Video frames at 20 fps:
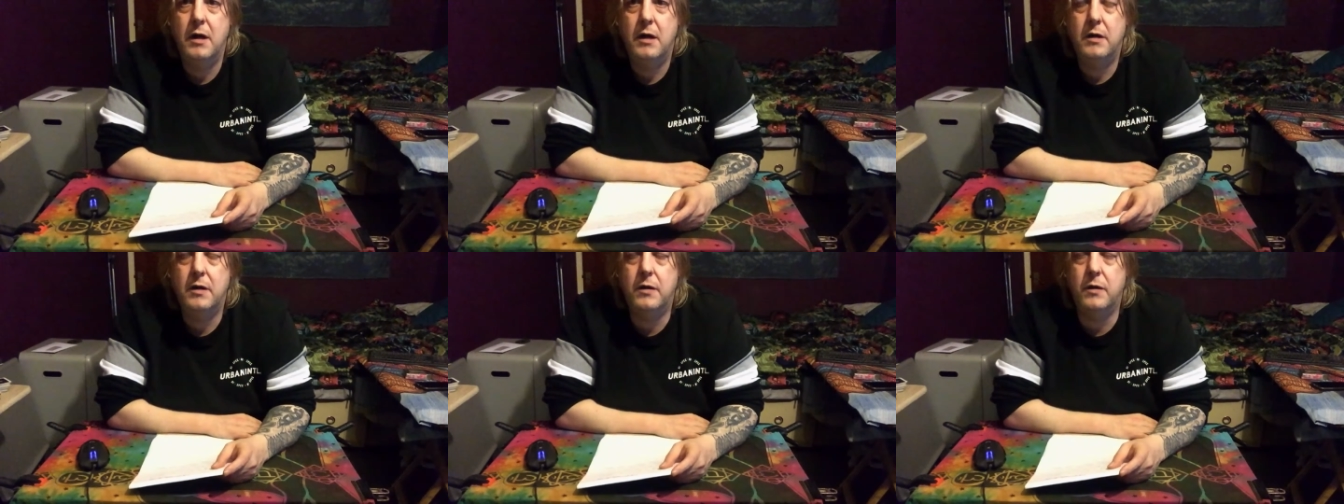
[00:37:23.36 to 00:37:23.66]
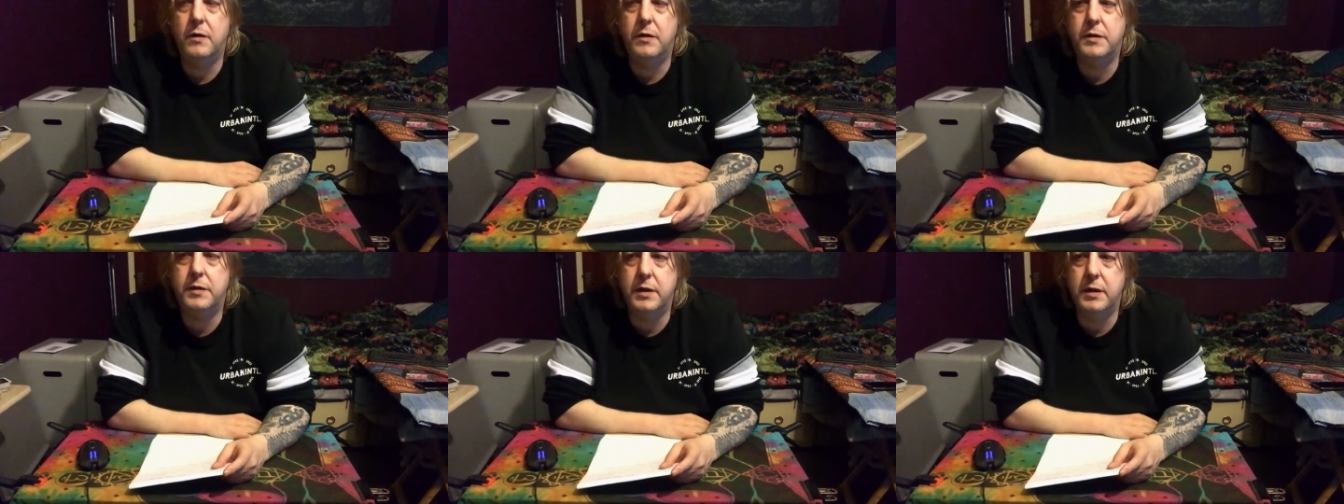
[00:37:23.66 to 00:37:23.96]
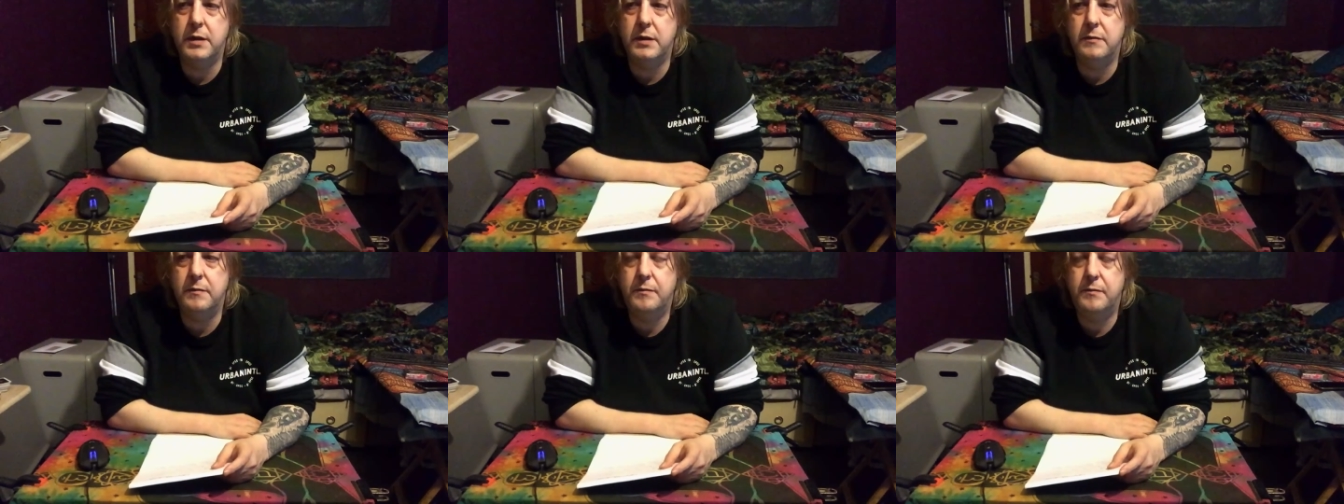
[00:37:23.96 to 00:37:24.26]

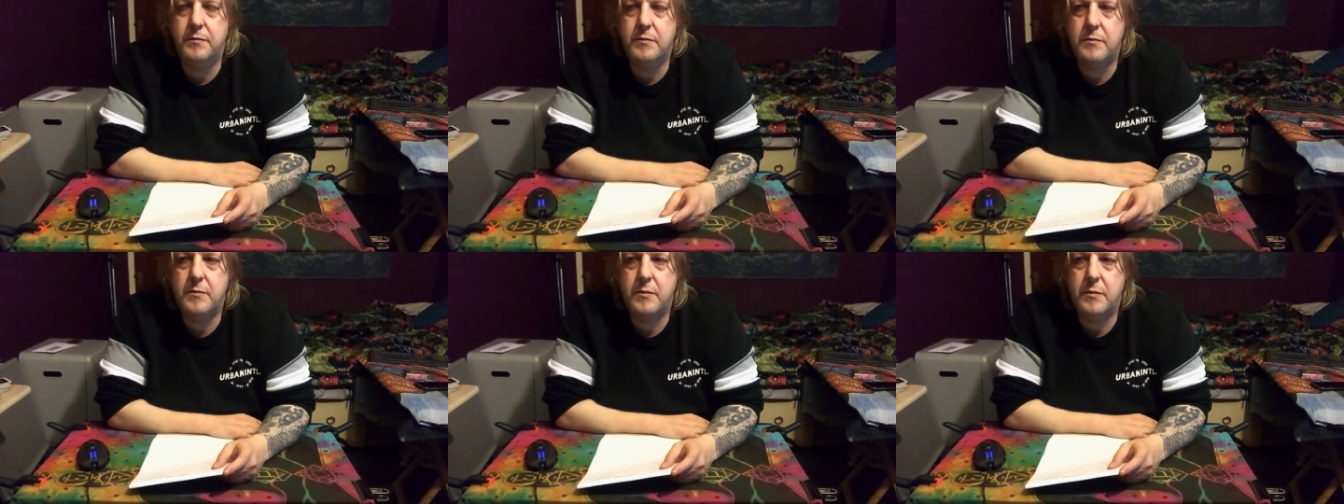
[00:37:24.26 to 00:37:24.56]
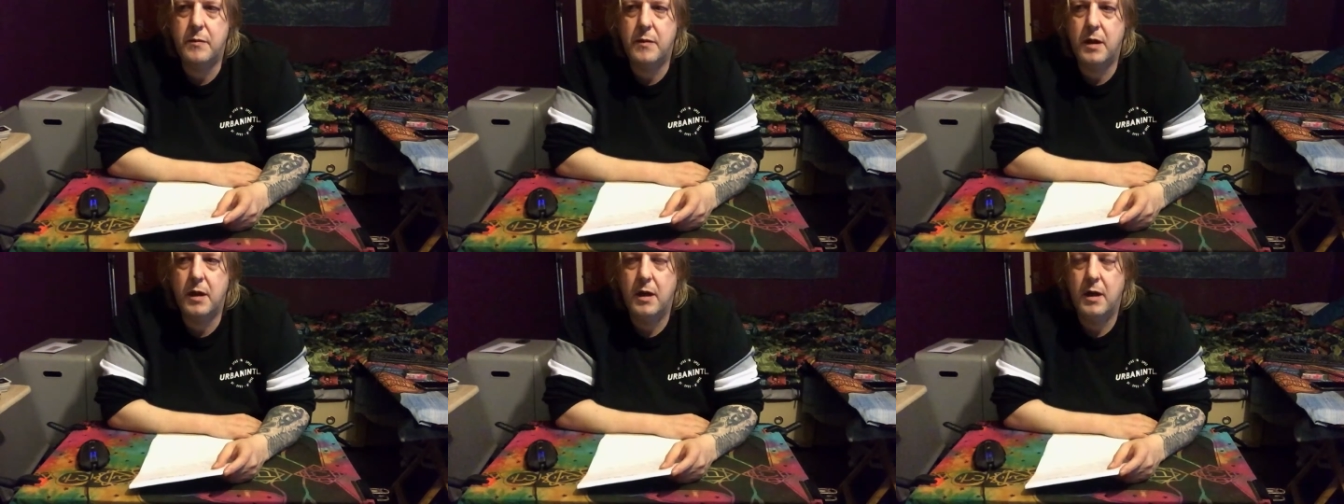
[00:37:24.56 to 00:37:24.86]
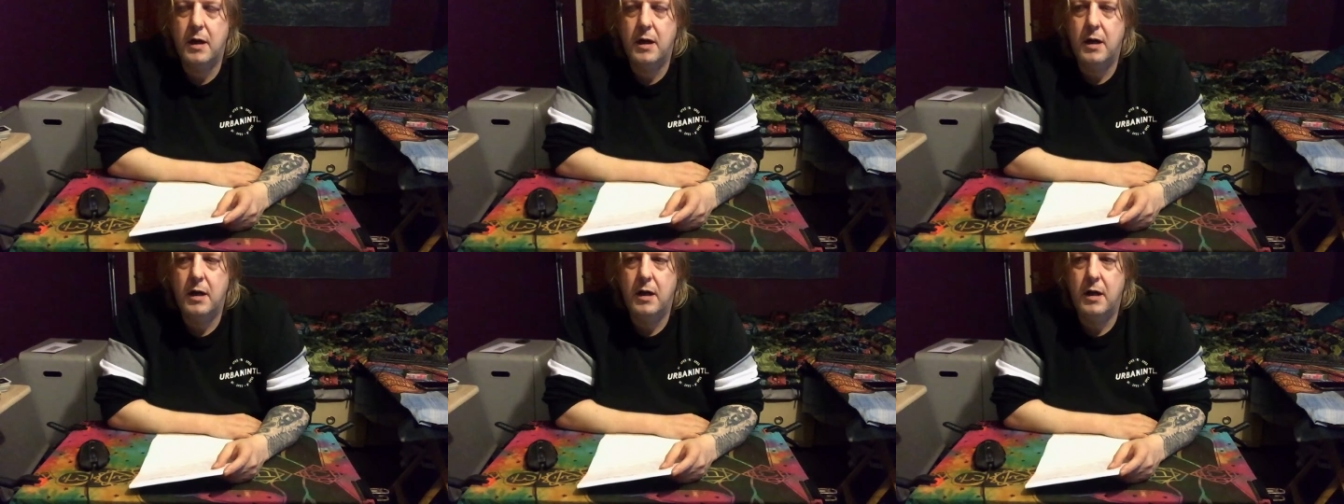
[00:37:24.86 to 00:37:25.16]
caution,
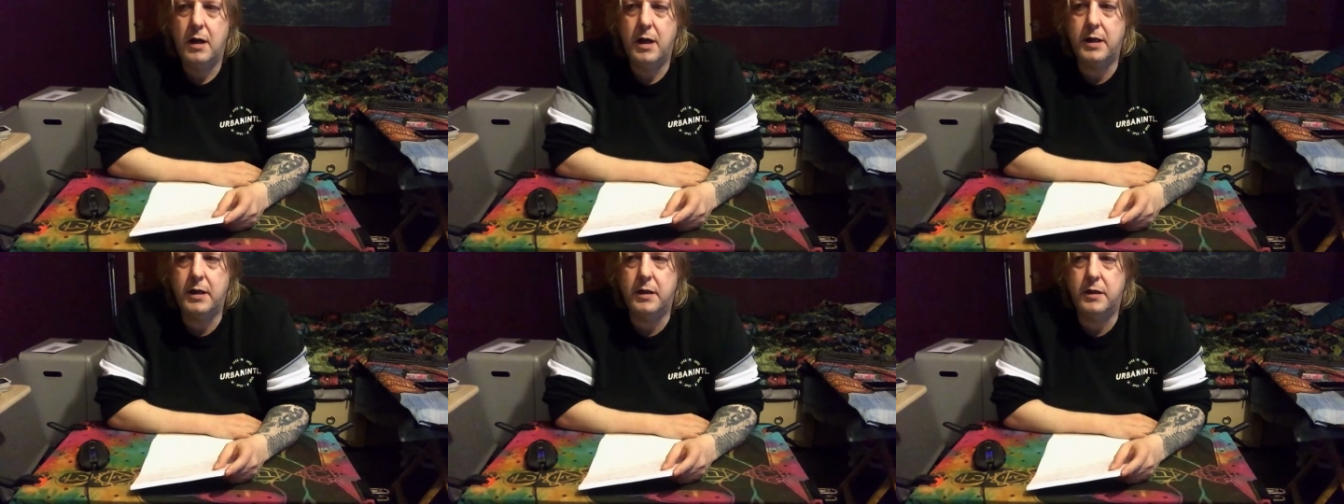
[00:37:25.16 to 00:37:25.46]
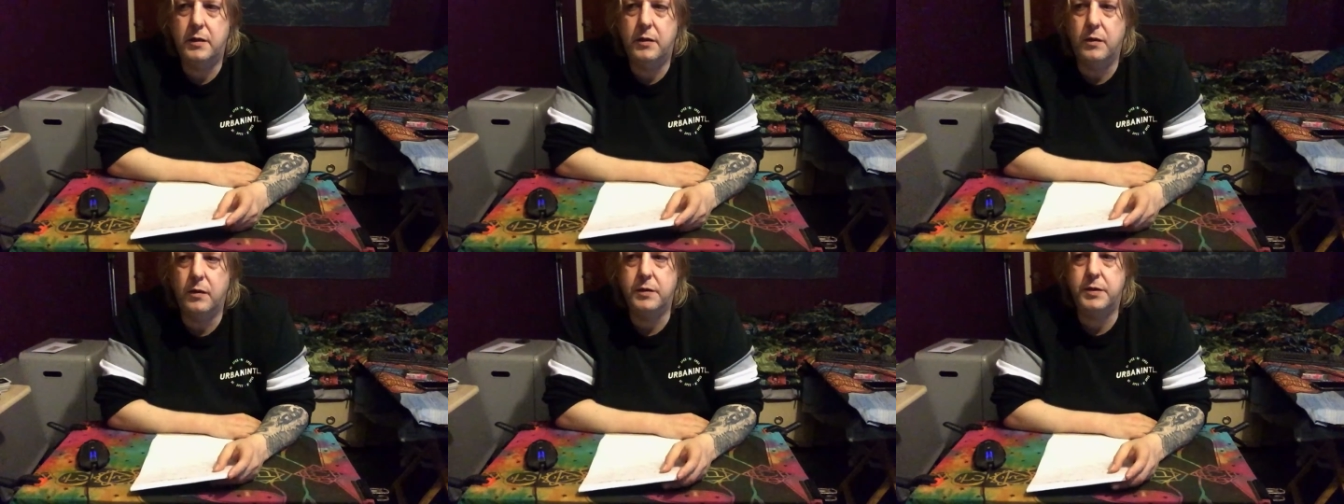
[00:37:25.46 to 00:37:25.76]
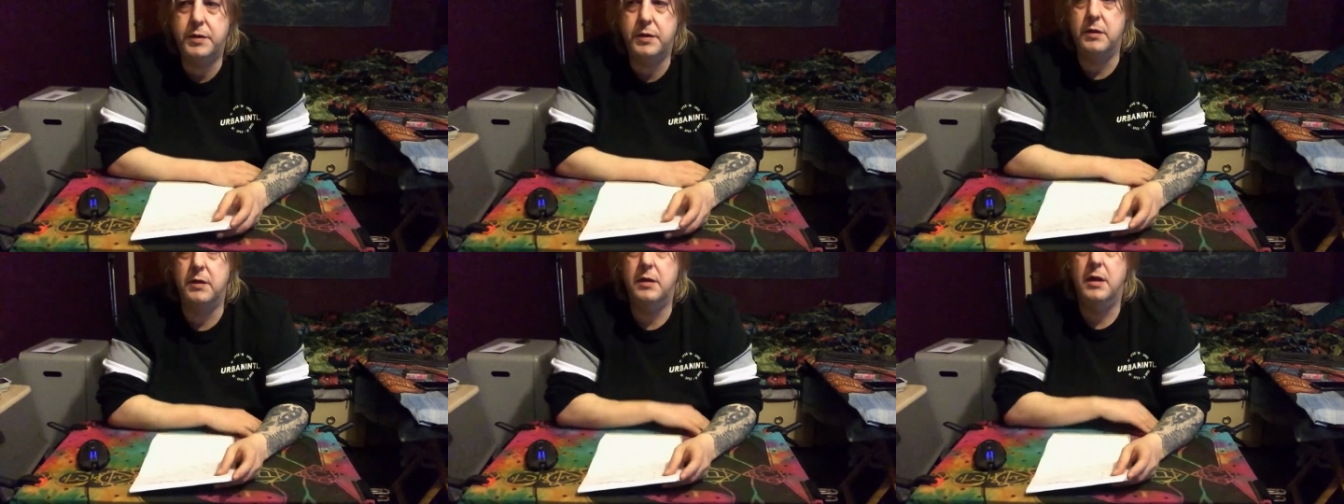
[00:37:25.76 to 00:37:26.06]
like a
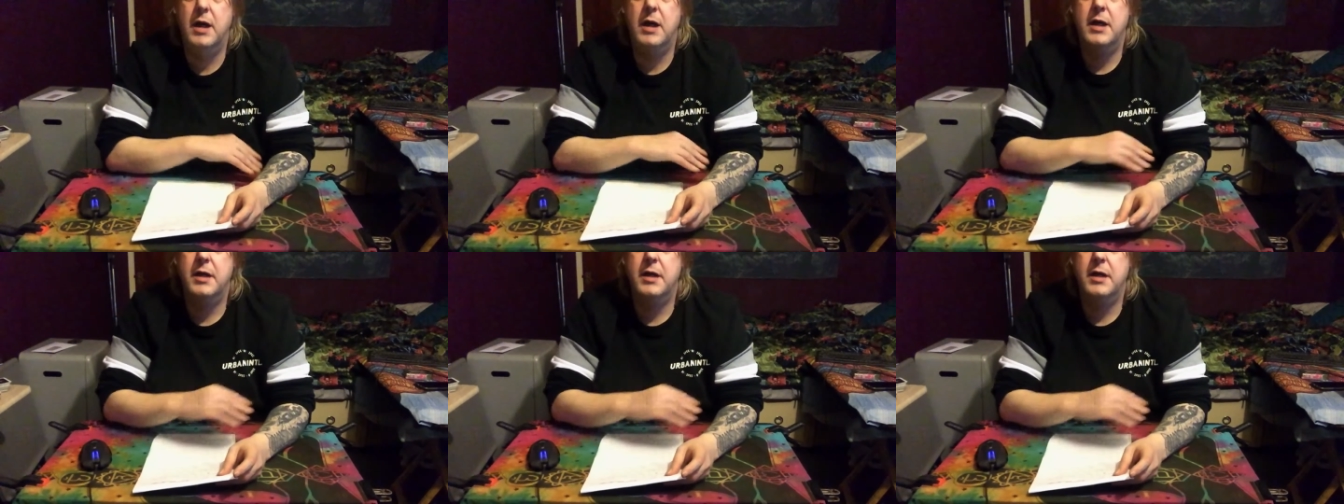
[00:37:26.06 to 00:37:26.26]
caution.